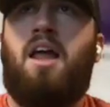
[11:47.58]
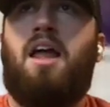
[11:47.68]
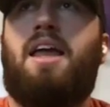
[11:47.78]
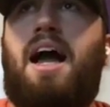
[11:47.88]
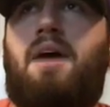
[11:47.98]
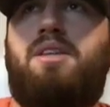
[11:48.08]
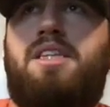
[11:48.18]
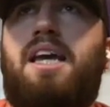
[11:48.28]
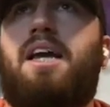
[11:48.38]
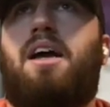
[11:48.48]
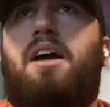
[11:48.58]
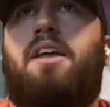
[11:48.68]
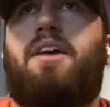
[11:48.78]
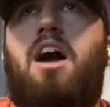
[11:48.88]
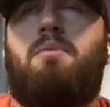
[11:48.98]
Yeah, I would say
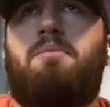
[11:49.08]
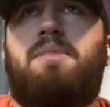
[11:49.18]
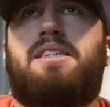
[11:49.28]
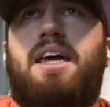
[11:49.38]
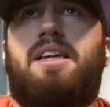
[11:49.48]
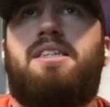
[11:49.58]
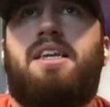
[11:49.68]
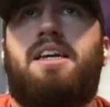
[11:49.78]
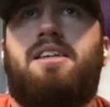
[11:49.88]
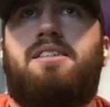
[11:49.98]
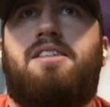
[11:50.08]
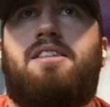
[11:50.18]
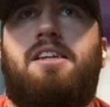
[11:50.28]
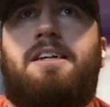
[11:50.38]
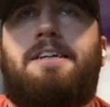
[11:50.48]
the common mistakes is
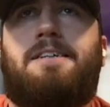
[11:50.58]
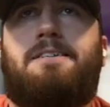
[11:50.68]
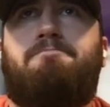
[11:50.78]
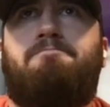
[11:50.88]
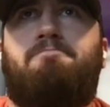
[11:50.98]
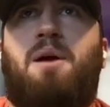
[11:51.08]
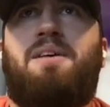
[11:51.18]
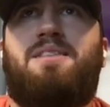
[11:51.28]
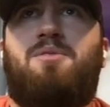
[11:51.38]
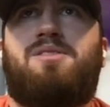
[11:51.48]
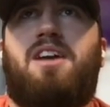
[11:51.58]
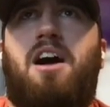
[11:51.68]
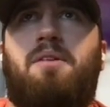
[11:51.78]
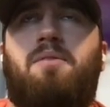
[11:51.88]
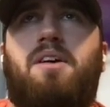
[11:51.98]
probably the most
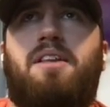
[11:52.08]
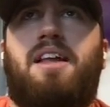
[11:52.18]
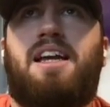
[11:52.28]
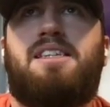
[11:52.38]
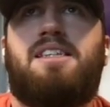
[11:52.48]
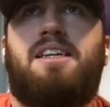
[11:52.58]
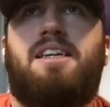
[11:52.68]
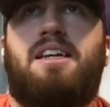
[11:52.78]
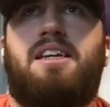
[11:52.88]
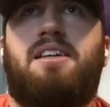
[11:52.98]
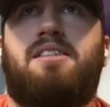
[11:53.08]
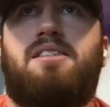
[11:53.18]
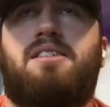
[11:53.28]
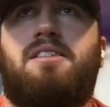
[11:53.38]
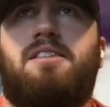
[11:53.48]
common one that I see
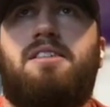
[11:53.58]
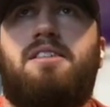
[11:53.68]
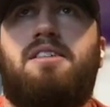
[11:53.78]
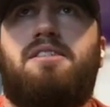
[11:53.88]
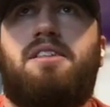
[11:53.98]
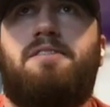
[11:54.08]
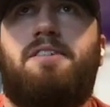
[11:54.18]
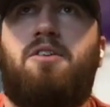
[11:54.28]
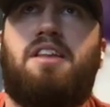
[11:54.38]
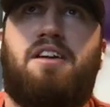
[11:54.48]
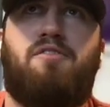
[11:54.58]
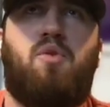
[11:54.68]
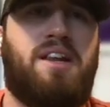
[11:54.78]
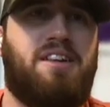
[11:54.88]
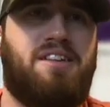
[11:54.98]
is like
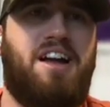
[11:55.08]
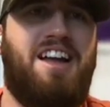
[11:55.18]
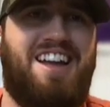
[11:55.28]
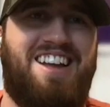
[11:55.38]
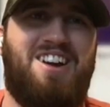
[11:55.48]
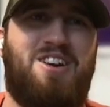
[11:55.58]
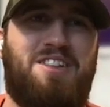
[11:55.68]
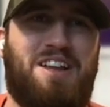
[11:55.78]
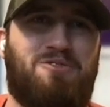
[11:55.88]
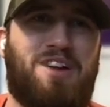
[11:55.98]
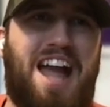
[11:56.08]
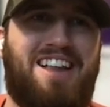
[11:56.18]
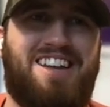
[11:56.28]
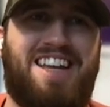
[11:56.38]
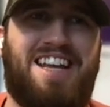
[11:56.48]
avoiding like
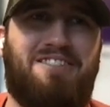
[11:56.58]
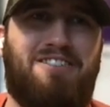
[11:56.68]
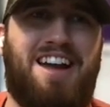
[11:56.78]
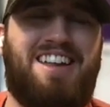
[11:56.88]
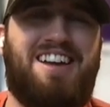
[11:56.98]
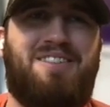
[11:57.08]
reality, right?